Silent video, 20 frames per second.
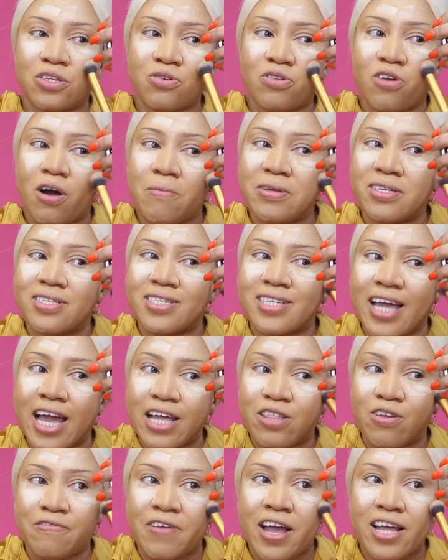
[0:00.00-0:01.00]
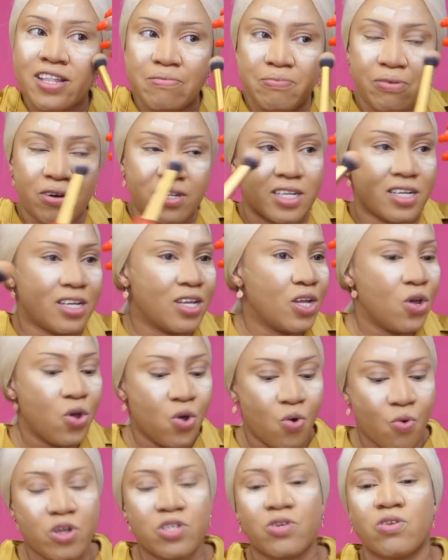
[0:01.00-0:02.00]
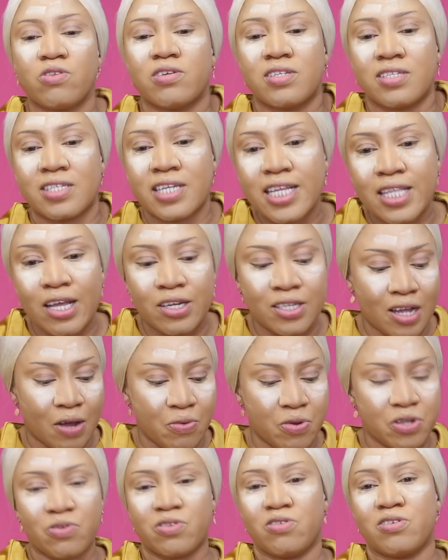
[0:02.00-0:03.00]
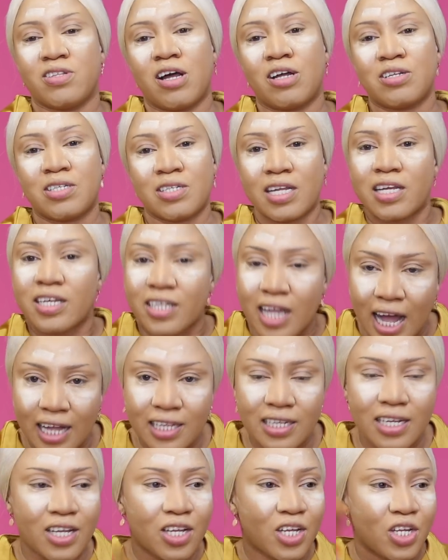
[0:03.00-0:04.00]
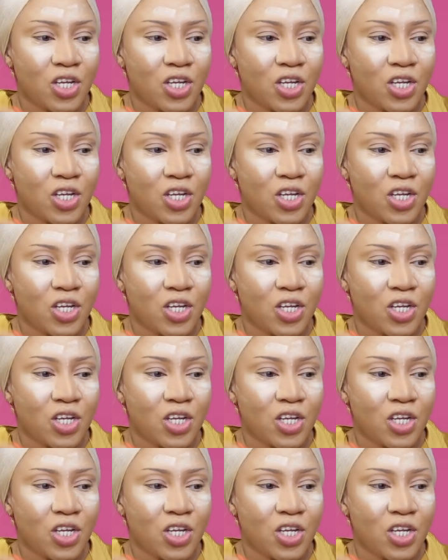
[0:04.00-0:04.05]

So don't be scared of anybody who is going to say this and who is going to not say that.